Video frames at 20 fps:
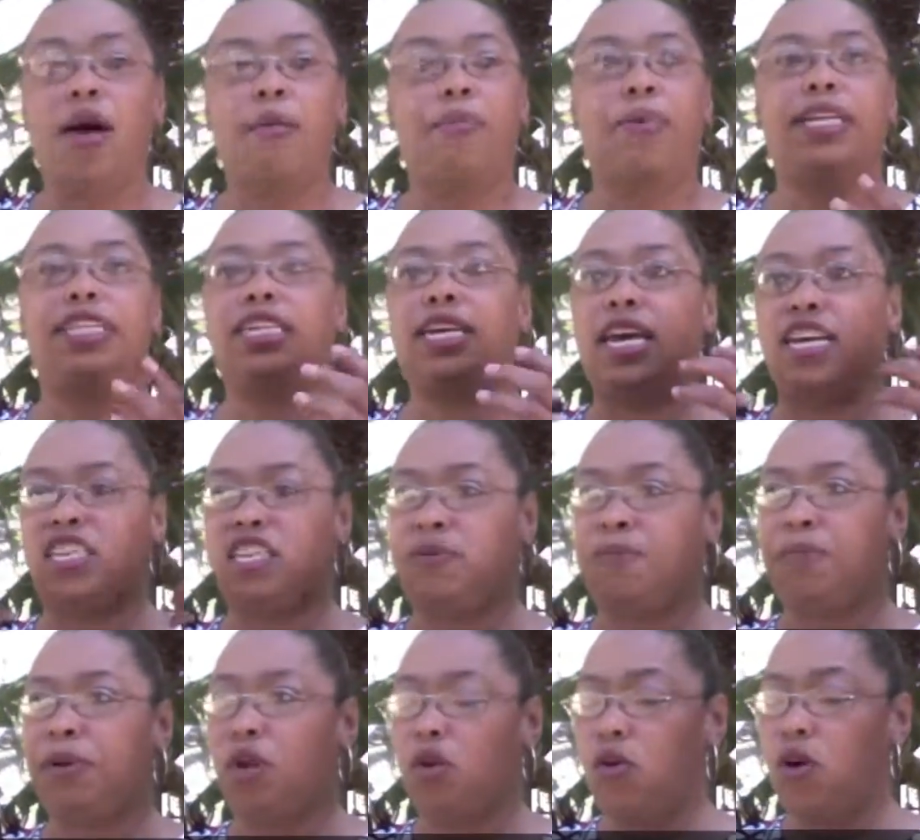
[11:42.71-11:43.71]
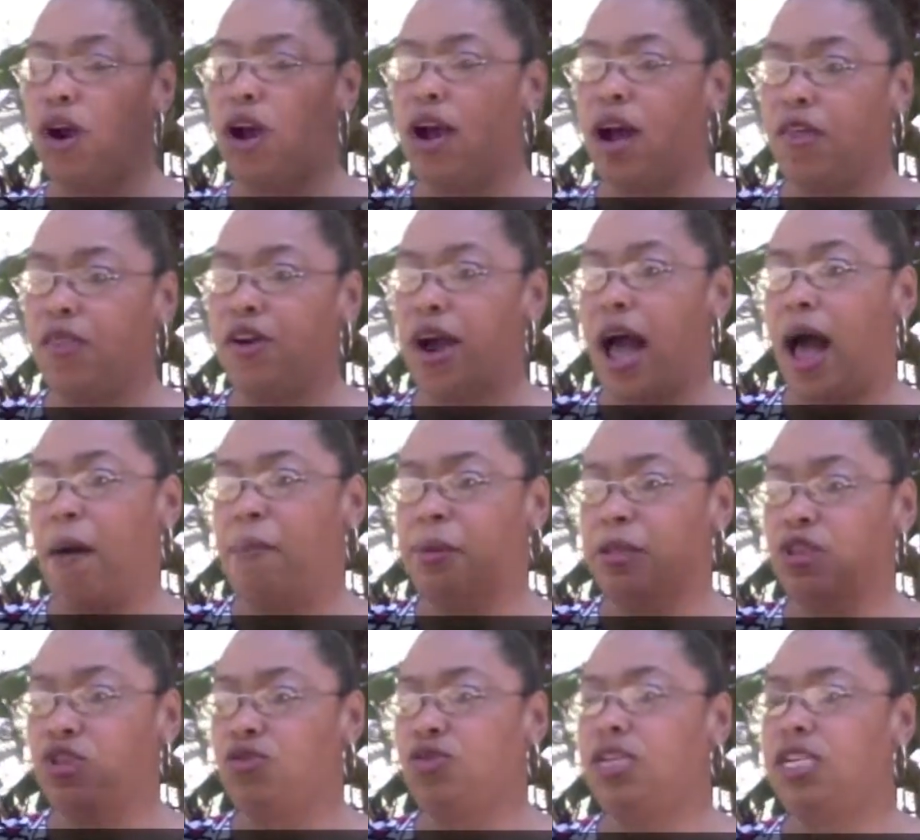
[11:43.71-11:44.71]
but to explore other
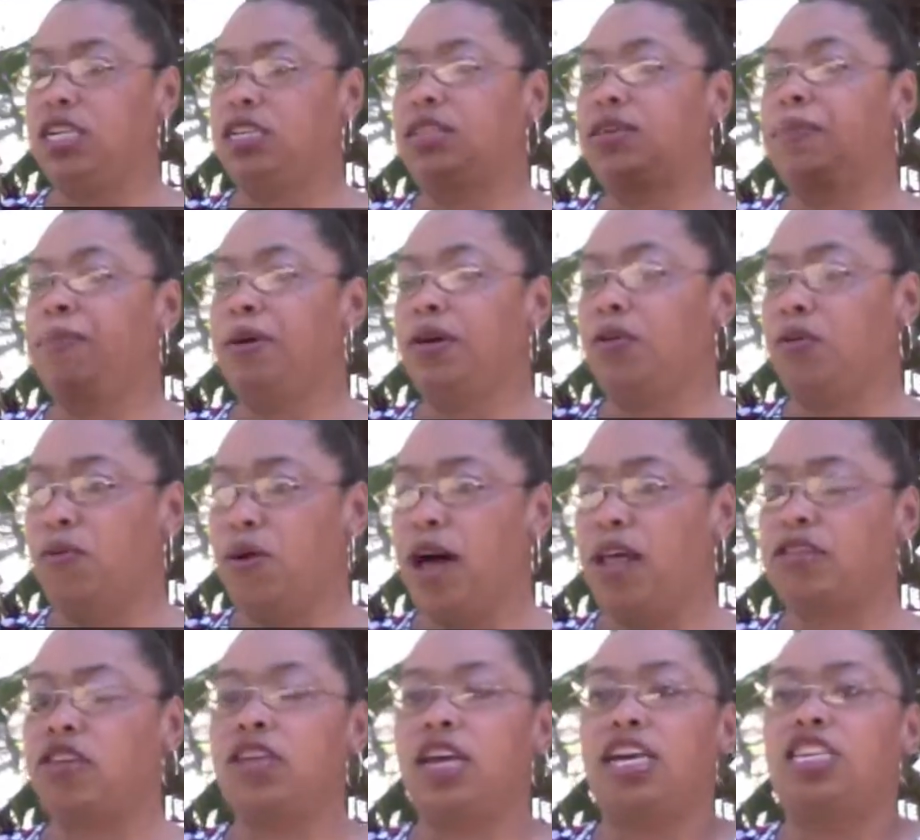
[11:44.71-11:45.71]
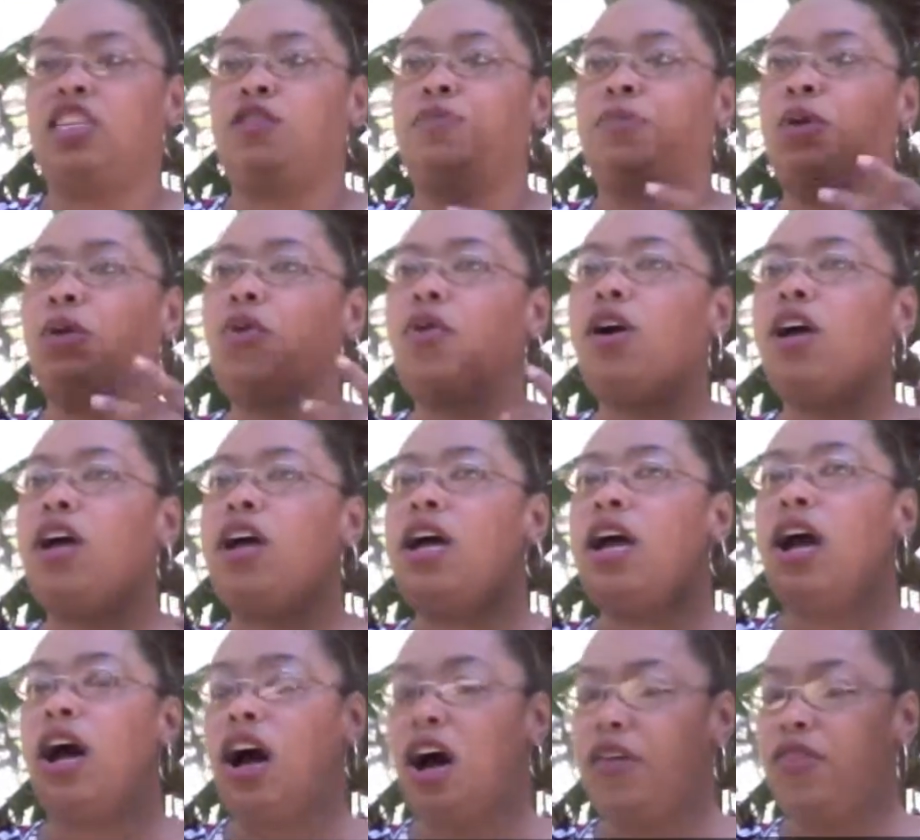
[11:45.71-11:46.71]
opportunities to build wealth, to explore
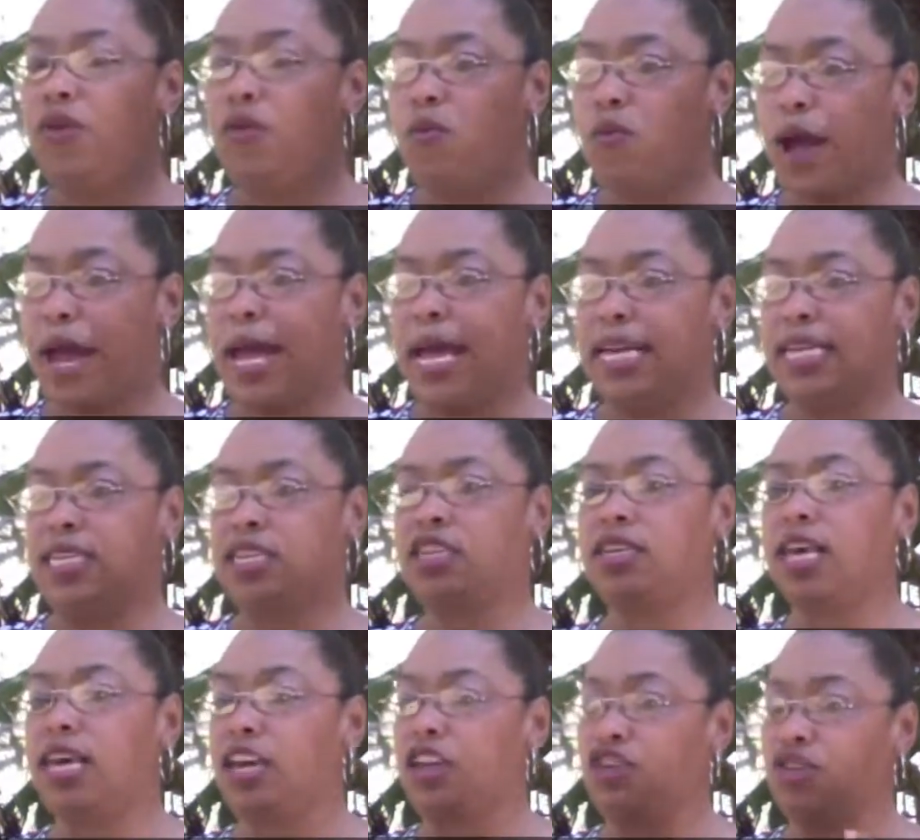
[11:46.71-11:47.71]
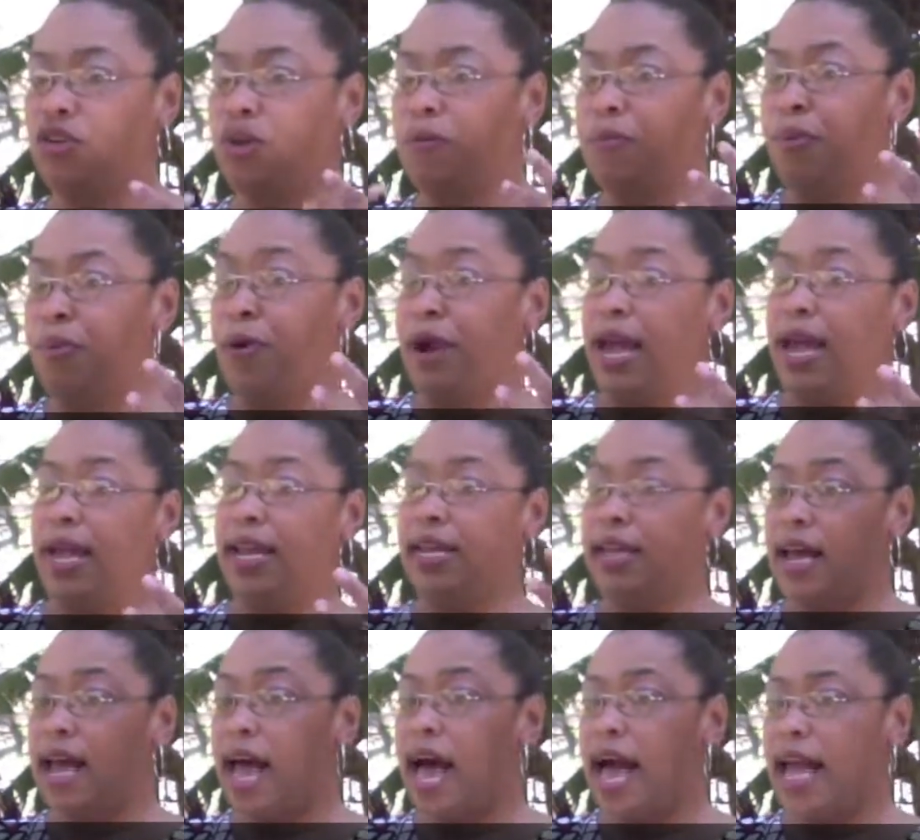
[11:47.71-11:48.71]
other ways to get your brand
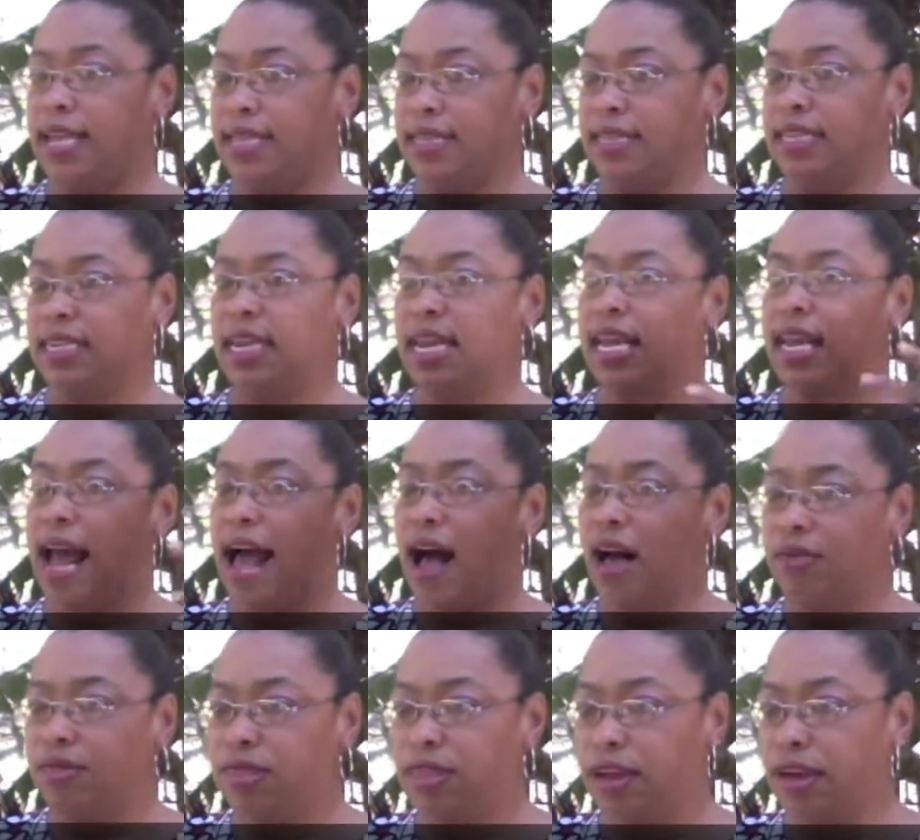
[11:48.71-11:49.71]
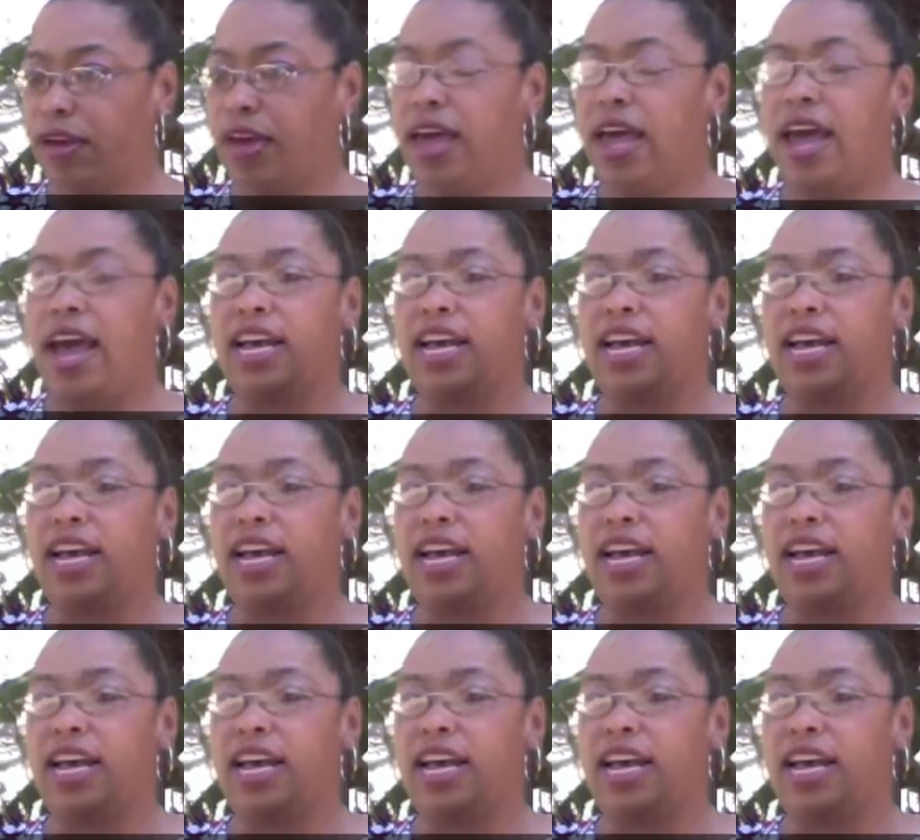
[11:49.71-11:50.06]
heightened, to get out there,